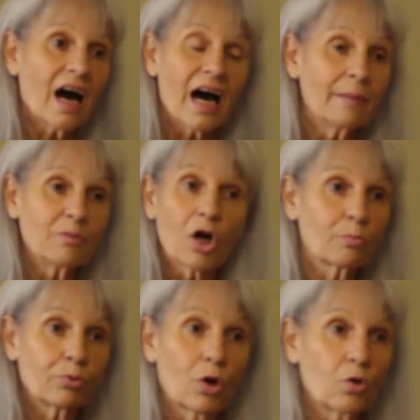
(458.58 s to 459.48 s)
I'm not
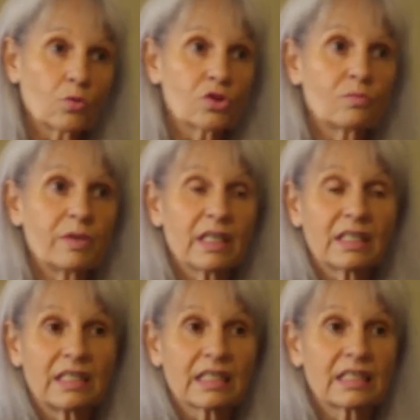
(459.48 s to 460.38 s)
prone to being
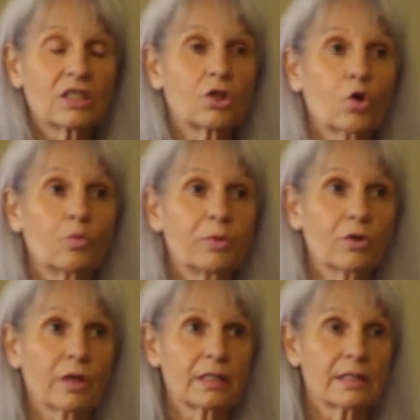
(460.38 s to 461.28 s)
addicted to
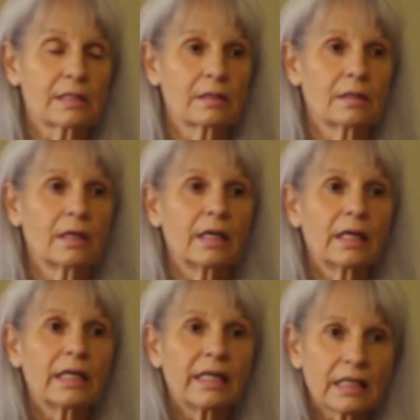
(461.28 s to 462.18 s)
opioids.
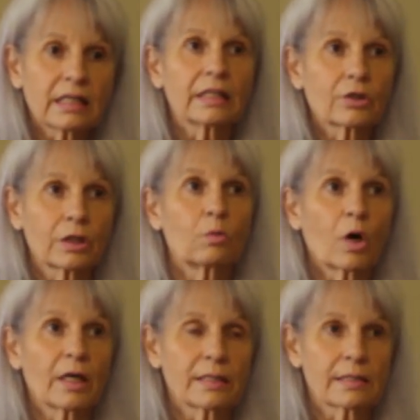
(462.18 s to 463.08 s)
He clearly
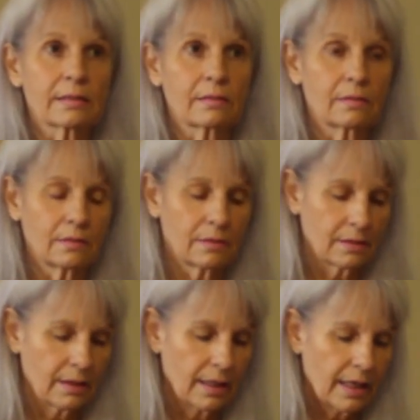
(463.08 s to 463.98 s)
was.
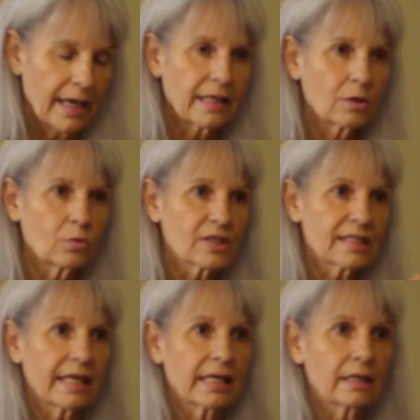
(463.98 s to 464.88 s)
And it was
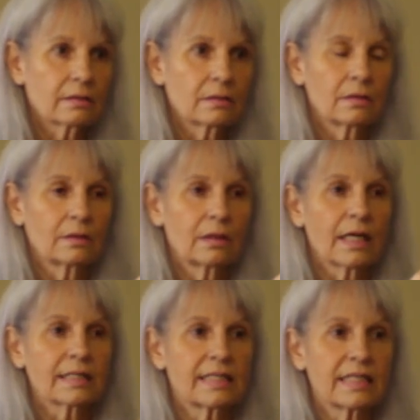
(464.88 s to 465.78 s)
like
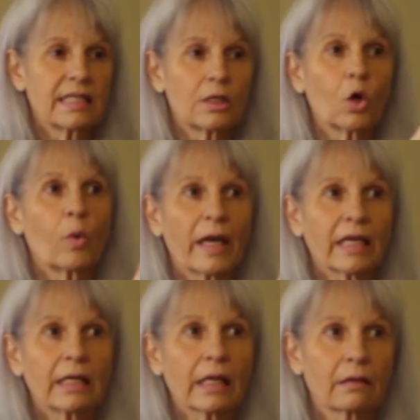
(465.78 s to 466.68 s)
a seed
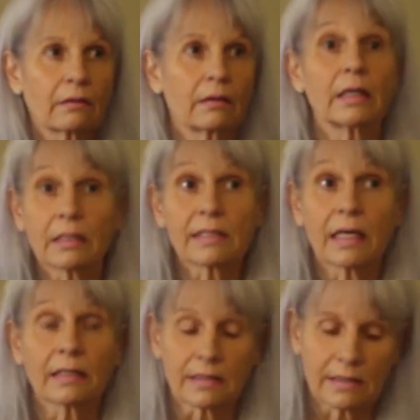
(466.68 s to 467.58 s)
awakening, in a
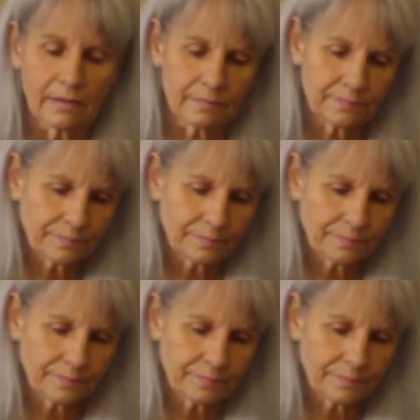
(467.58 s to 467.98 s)
sense.